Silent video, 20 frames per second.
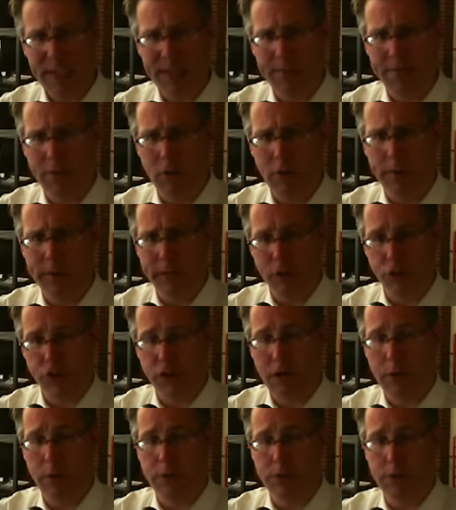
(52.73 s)
involving
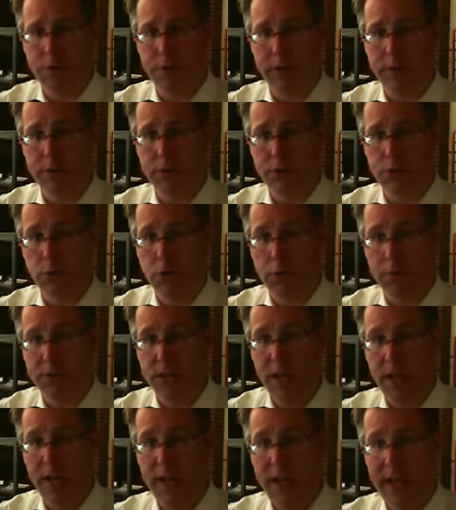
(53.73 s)
showers or
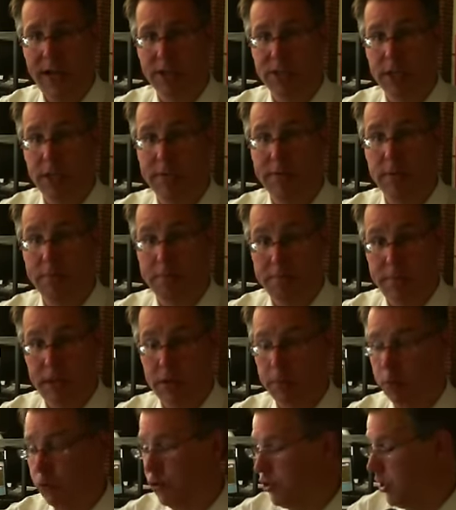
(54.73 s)
thunderstorms outside of a
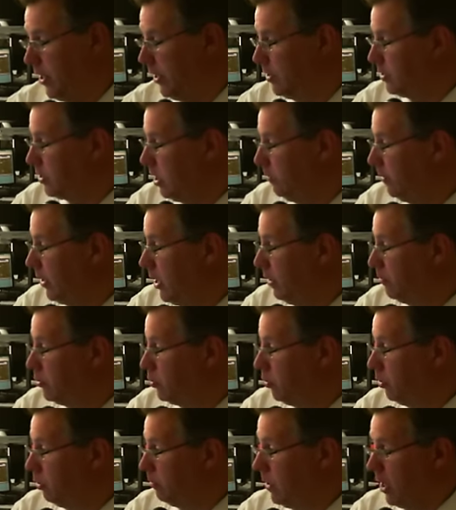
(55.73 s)
minimal chance coming up
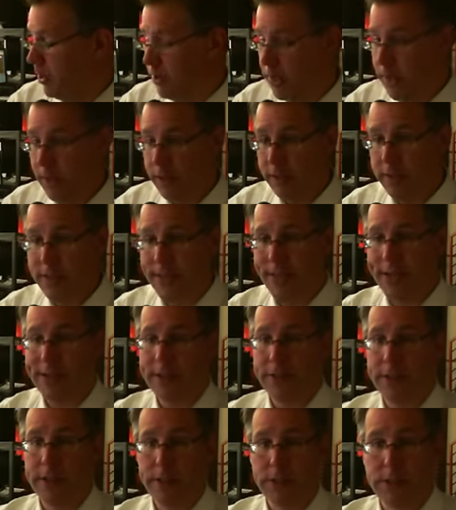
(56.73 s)
toward about the
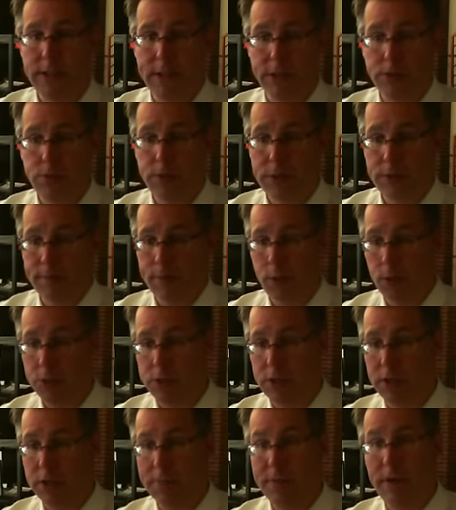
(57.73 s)
end of this next week. But we'll
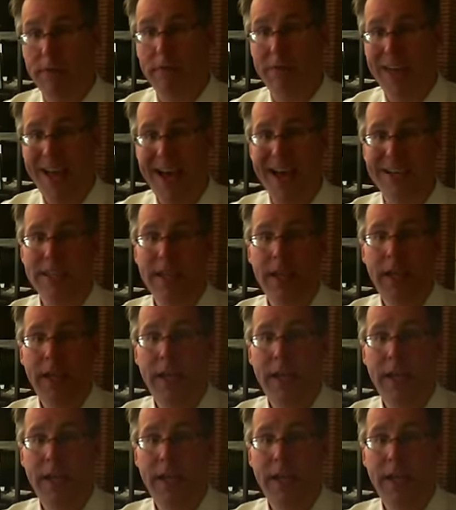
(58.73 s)
talk about that